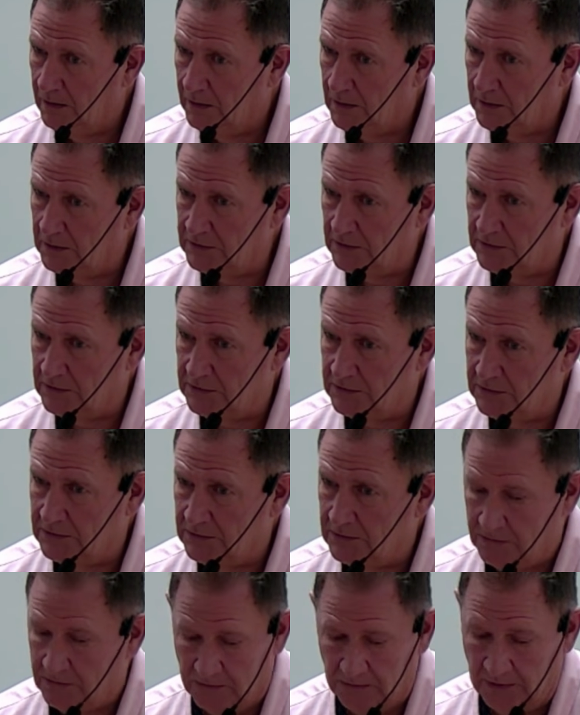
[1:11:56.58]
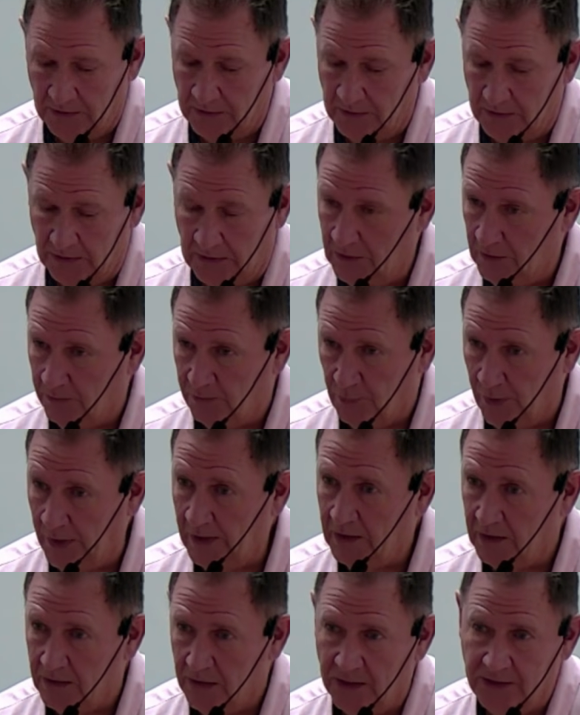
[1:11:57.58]
Because it'll
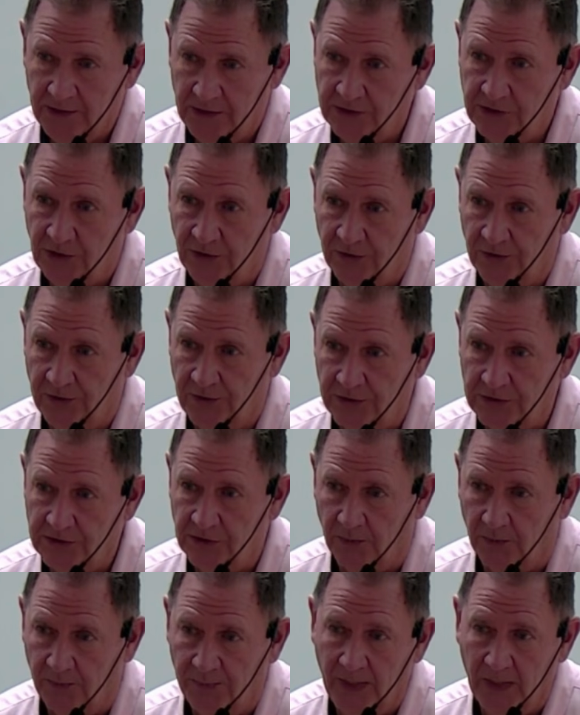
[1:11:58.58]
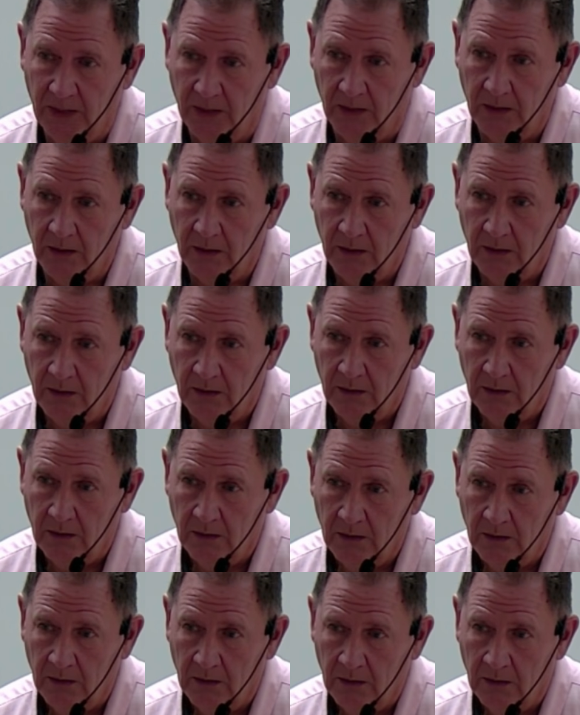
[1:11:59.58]
break a lot easier than this will bend.
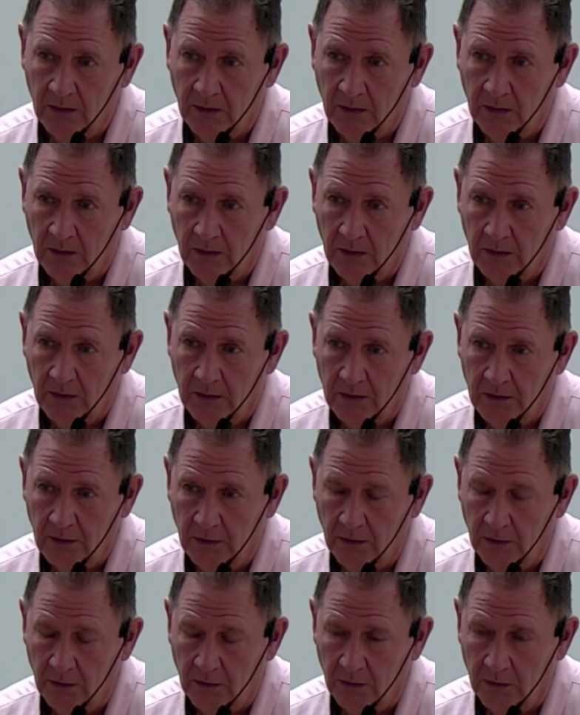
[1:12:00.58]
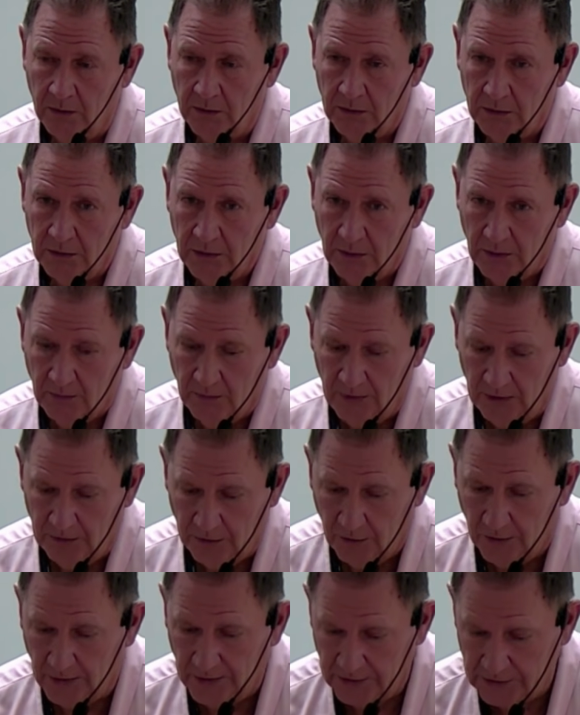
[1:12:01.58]
You know, my
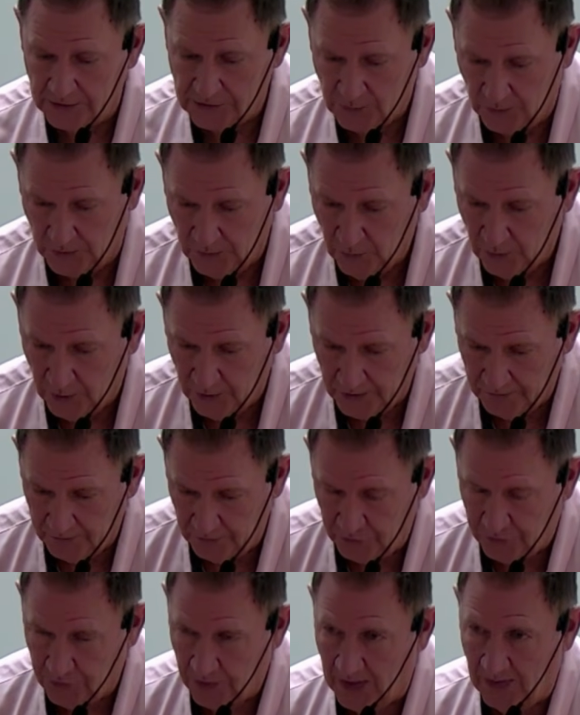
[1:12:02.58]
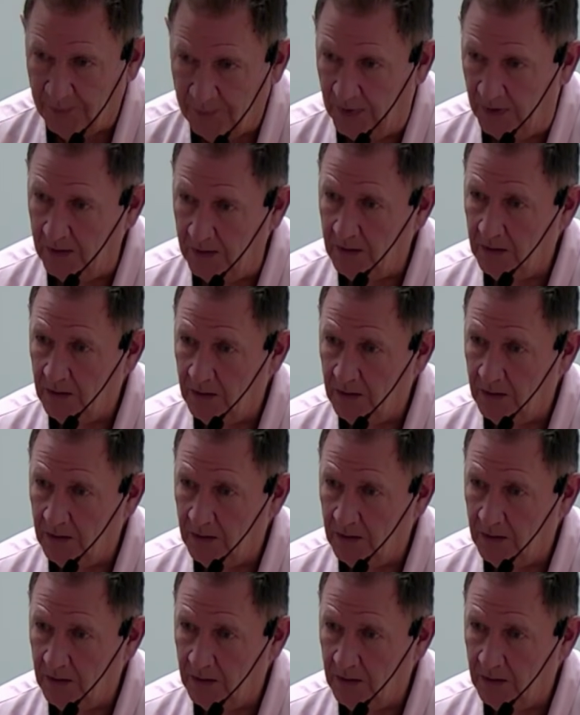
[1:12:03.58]
thought is with wood, if you drop it,